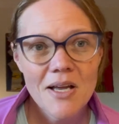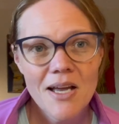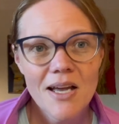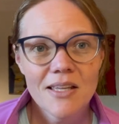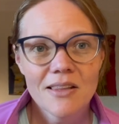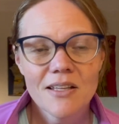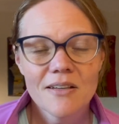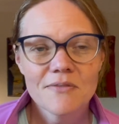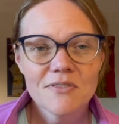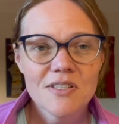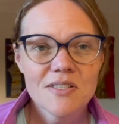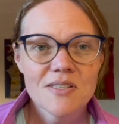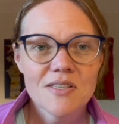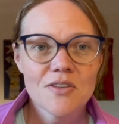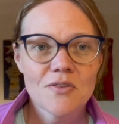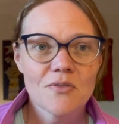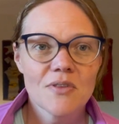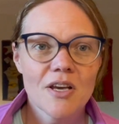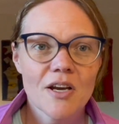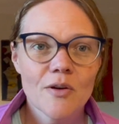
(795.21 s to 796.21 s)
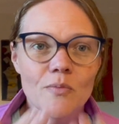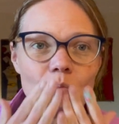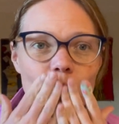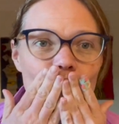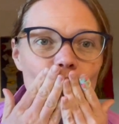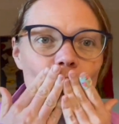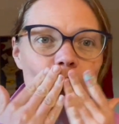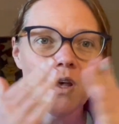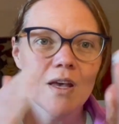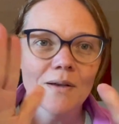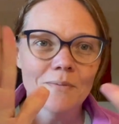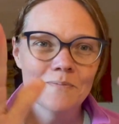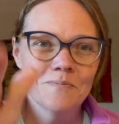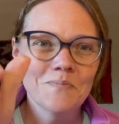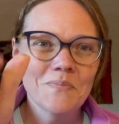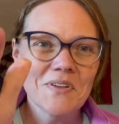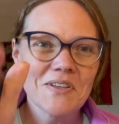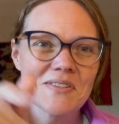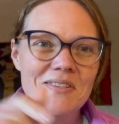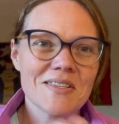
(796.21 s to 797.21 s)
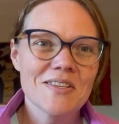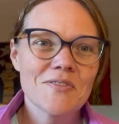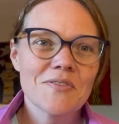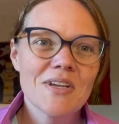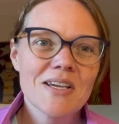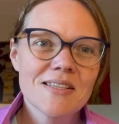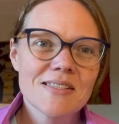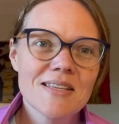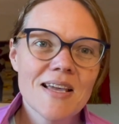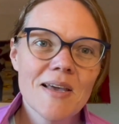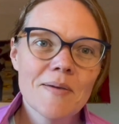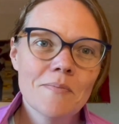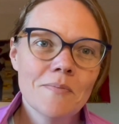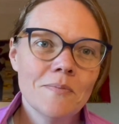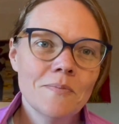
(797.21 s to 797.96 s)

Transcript: I'd love to see you there. I'll see you next time.